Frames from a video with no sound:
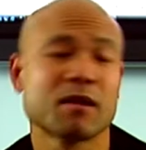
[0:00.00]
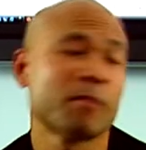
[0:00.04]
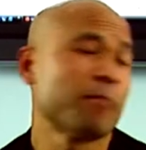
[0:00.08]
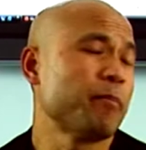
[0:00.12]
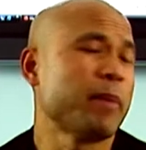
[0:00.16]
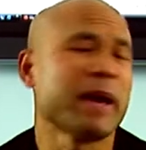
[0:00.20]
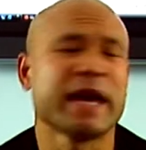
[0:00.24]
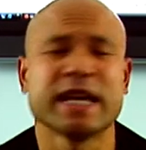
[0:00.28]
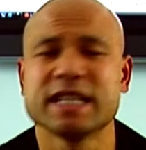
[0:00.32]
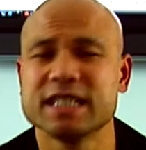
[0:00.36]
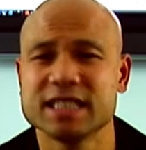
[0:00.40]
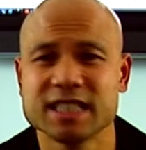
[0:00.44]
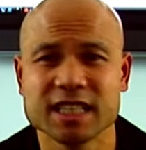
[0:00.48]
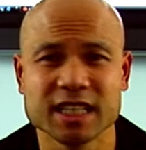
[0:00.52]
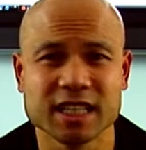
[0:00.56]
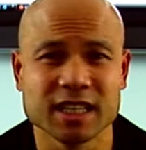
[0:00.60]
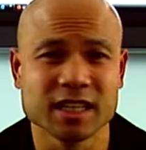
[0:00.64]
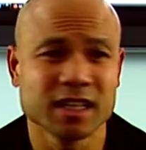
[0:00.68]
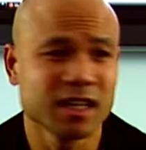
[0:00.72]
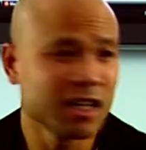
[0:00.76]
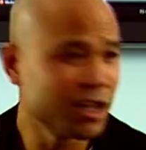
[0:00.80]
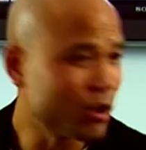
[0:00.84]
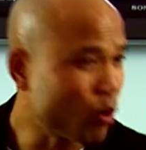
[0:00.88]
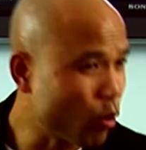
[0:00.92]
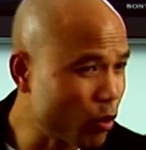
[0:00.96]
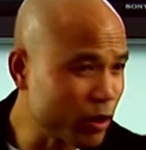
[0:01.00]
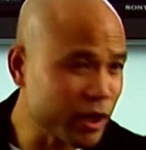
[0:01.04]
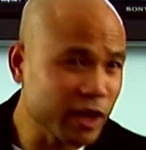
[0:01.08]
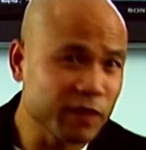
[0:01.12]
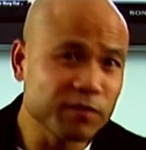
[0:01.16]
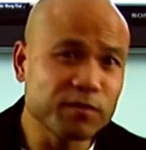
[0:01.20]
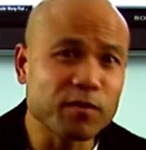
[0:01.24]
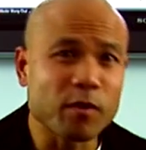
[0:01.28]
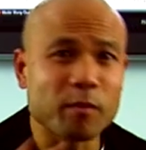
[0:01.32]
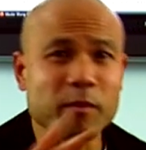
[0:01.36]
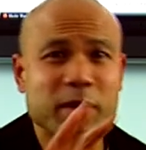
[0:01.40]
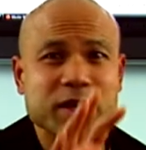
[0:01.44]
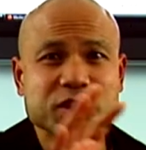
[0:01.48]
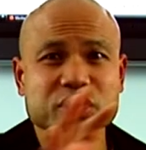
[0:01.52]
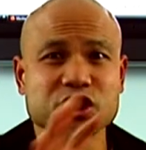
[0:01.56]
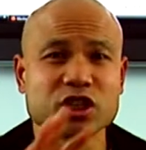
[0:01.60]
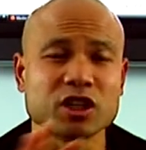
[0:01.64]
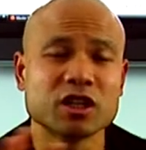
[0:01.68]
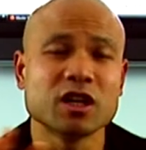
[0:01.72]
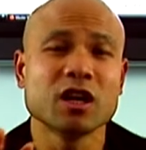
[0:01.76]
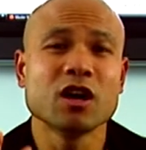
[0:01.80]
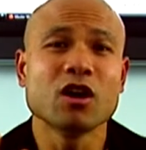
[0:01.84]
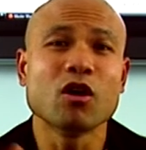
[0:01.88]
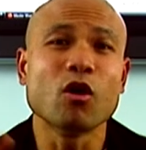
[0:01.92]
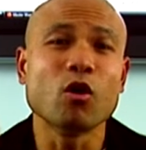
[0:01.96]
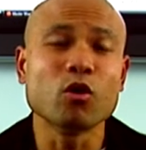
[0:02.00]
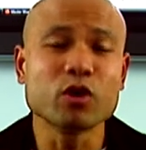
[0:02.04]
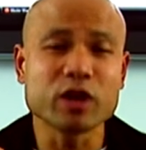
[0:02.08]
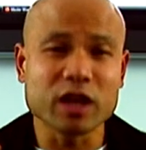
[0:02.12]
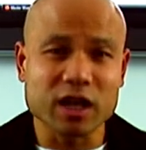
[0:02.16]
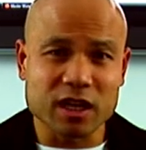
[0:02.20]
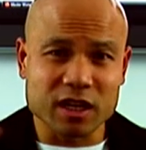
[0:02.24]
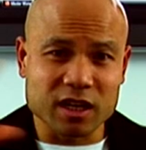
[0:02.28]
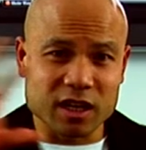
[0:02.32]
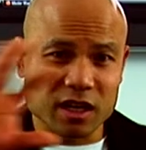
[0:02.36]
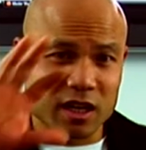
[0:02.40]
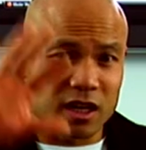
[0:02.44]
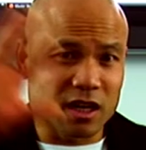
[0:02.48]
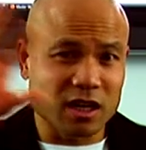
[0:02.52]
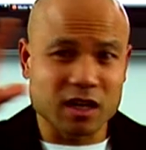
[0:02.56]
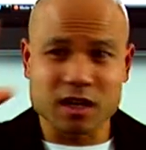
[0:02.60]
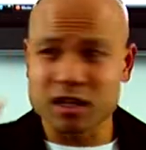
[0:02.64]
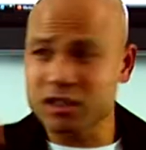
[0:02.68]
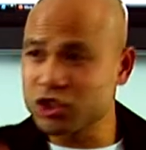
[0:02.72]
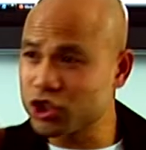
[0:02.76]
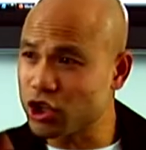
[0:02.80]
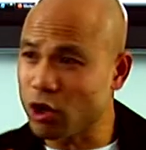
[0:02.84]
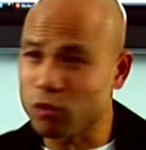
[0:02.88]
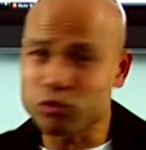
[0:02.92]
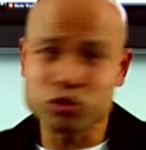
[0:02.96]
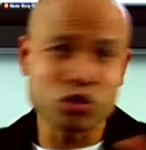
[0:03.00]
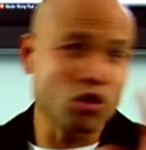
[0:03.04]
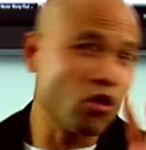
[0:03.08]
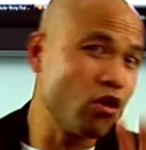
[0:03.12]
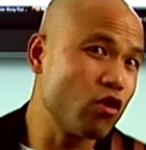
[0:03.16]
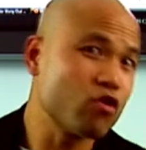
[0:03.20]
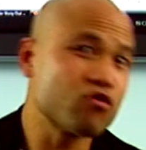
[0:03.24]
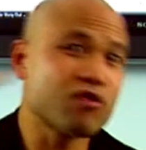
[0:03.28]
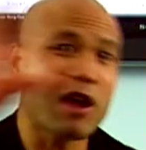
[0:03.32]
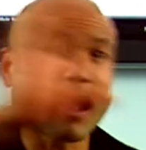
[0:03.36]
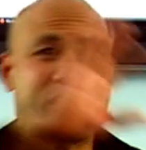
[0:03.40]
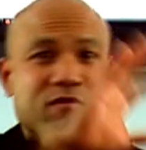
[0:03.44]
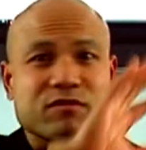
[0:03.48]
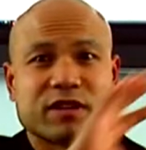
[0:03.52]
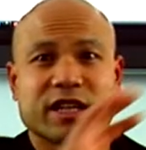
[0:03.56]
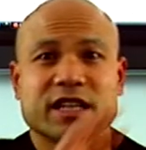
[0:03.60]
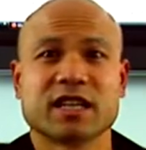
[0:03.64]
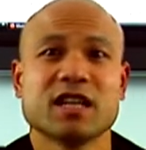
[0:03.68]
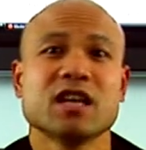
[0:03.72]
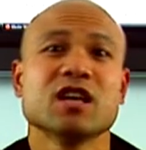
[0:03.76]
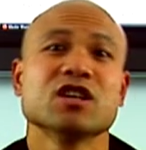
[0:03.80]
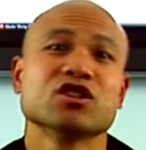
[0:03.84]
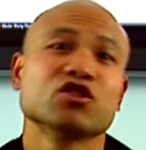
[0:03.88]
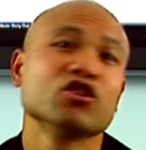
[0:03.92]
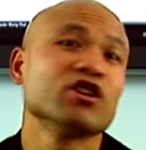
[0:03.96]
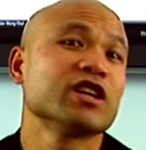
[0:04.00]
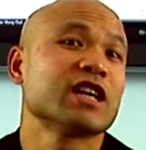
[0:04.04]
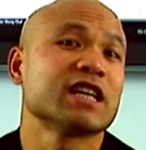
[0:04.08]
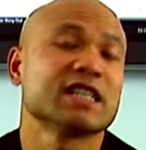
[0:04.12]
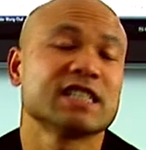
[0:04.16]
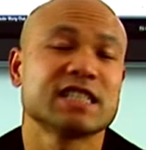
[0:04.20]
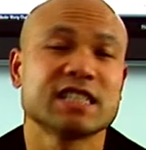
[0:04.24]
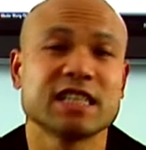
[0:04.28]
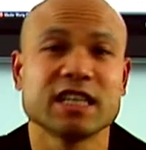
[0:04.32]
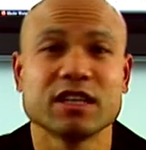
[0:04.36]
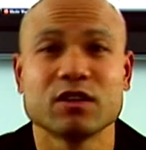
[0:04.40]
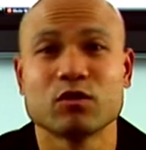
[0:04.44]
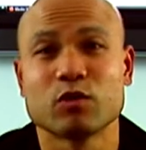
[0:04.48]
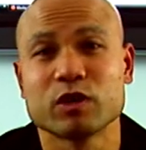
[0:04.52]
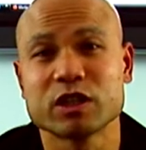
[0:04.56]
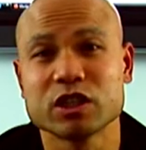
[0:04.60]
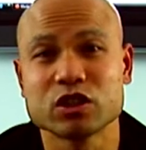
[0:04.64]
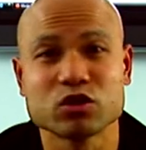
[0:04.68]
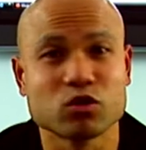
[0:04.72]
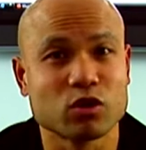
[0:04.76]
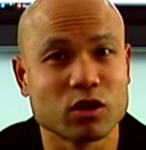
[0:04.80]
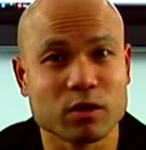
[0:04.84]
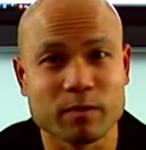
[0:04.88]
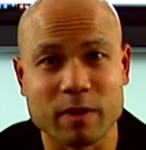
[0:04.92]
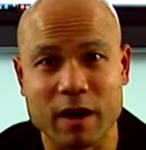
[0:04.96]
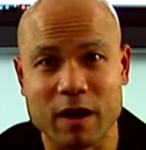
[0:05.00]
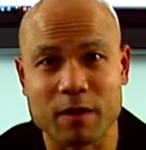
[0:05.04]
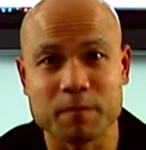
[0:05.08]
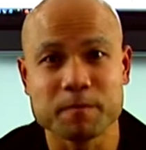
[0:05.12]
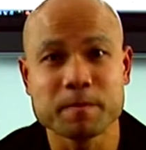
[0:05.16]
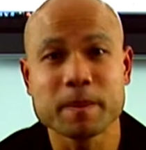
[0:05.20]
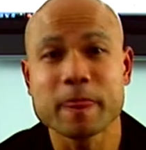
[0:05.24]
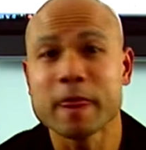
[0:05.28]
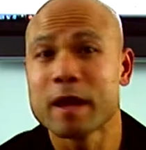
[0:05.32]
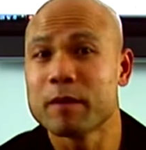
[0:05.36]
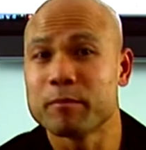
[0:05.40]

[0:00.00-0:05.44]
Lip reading: Plenty. All the information. All the show you all around it. So you can see what it's all about.